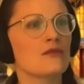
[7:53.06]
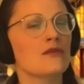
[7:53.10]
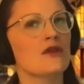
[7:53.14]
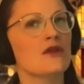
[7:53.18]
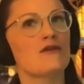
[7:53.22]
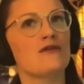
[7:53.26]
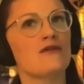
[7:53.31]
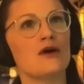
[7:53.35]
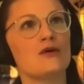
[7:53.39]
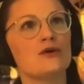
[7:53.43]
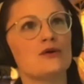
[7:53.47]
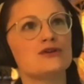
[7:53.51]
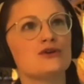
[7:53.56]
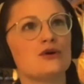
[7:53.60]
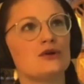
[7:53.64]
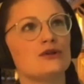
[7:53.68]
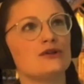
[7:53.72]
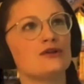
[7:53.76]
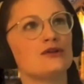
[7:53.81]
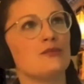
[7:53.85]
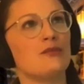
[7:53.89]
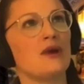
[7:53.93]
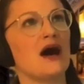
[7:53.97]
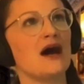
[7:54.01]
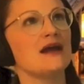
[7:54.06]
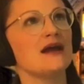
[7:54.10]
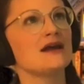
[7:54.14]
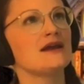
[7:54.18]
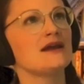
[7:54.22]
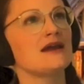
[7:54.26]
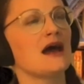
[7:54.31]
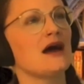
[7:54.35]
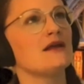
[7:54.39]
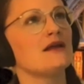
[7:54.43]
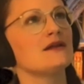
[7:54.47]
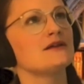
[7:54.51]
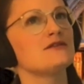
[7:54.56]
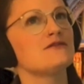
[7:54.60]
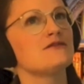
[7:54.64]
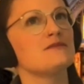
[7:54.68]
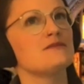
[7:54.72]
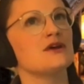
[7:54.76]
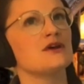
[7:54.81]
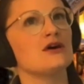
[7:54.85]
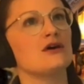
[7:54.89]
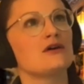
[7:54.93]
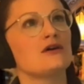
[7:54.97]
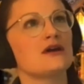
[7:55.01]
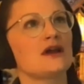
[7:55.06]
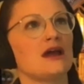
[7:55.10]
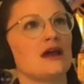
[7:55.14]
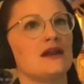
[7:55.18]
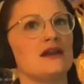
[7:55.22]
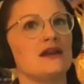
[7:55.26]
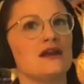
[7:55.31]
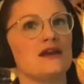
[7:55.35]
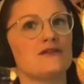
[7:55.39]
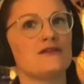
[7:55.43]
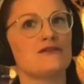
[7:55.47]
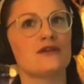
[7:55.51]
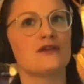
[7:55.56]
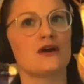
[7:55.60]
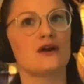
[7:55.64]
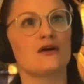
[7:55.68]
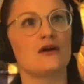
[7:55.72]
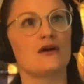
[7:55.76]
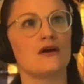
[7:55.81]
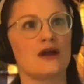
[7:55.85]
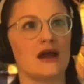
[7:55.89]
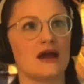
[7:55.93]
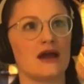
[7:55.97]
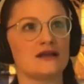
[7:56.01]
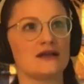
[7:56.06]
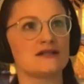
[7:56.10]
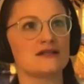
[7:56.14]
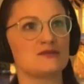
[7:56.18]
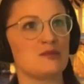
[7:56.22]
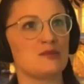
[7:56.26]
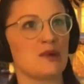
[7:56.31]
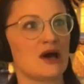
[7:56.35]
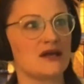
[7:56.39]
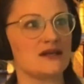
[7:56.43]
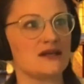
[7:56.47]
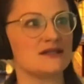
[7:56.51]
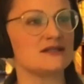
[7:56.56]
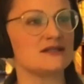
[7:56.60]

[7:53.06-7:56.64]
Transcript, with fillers: If I were told to buy a gallon of milk, and if there are eggs, buy a